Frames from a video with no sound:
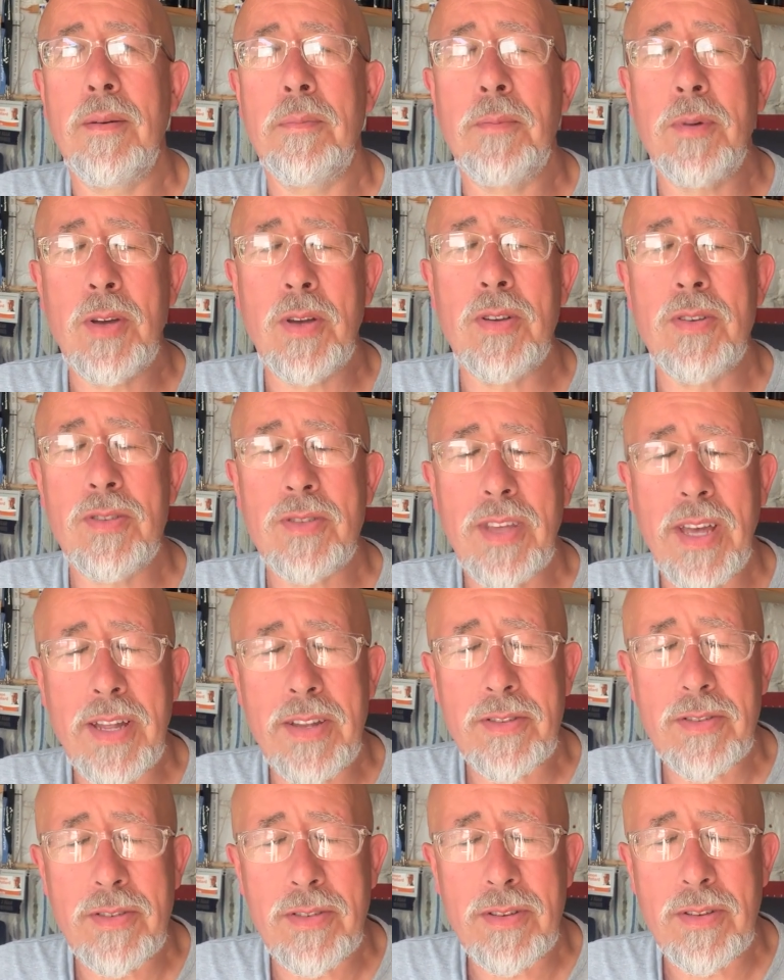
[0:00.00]
because
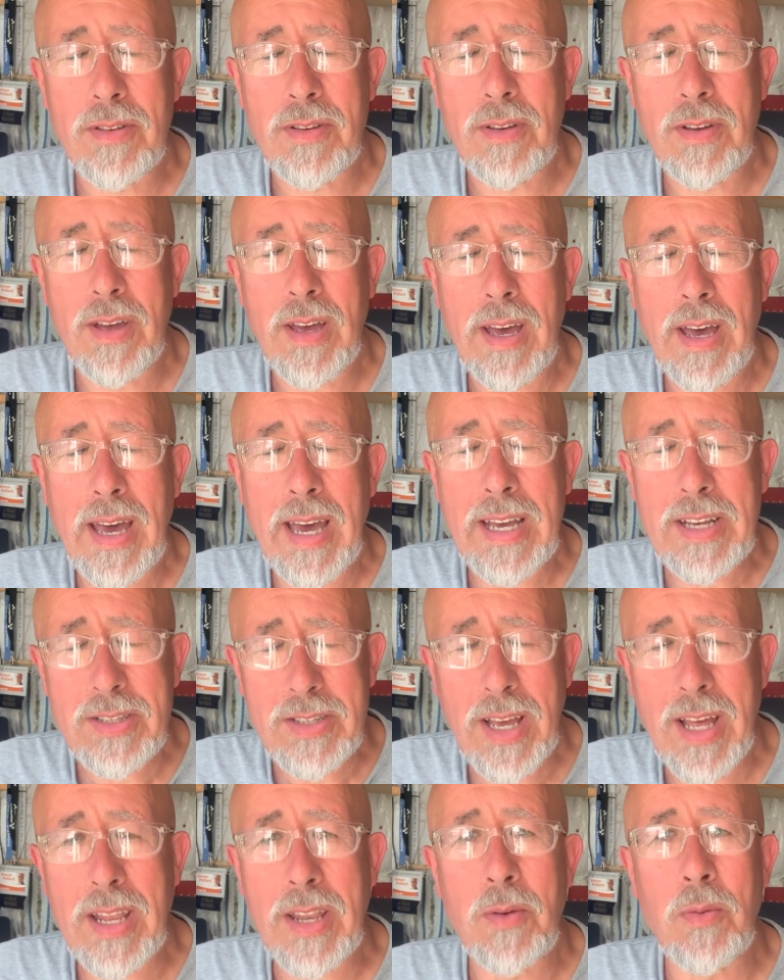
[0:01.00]
that's
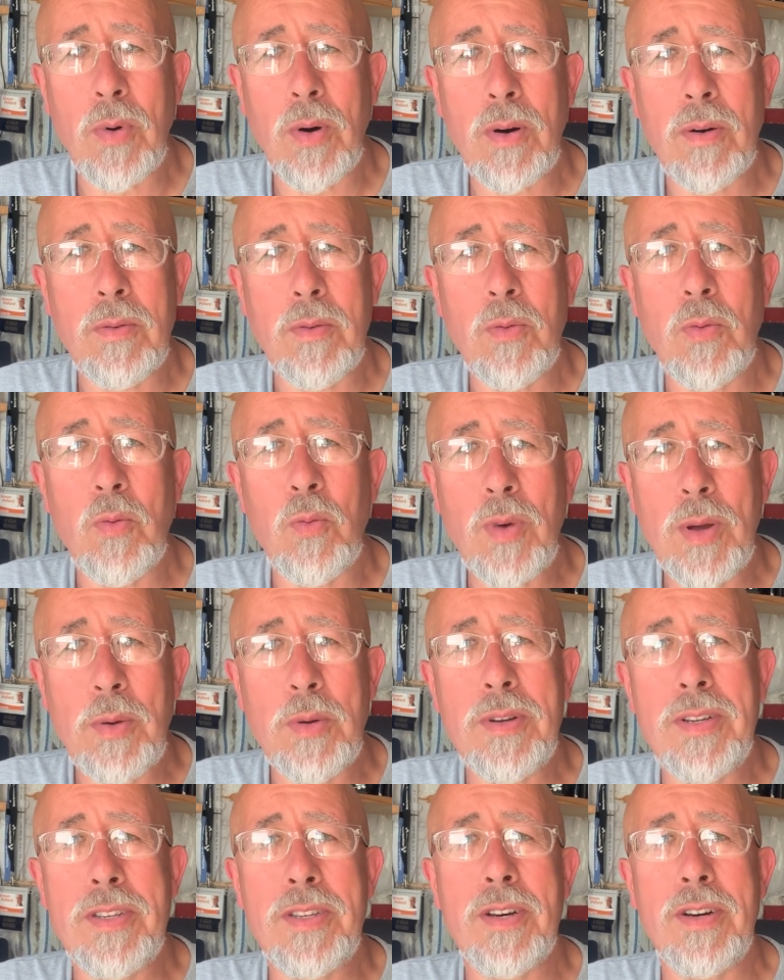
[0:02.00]
exactly what we
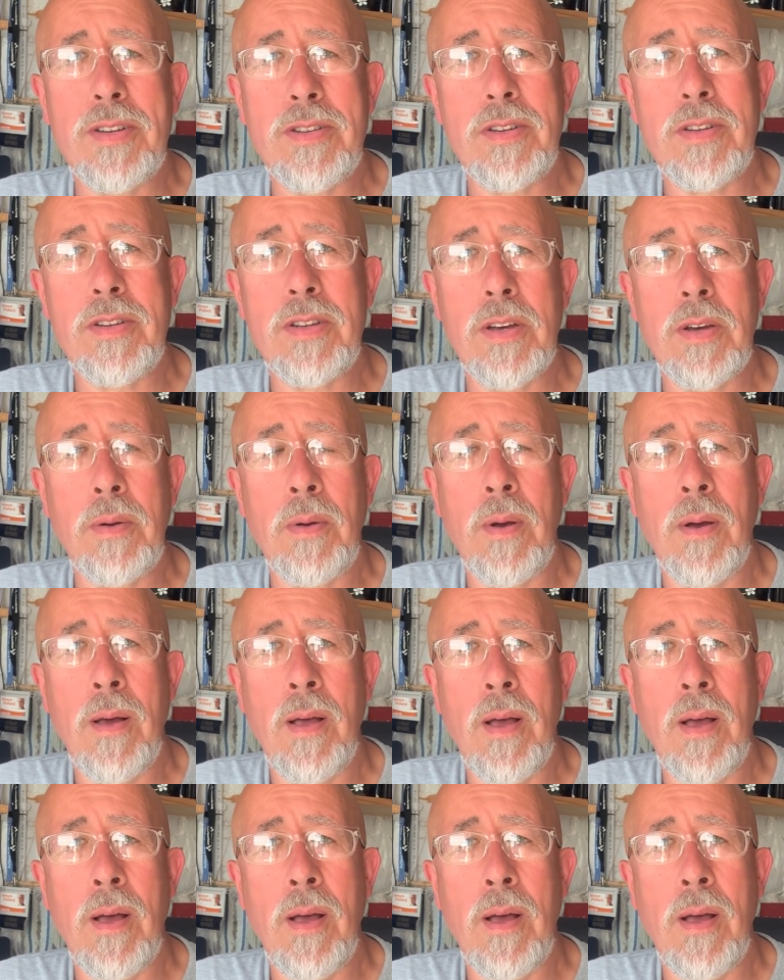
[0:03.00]
were designed to do.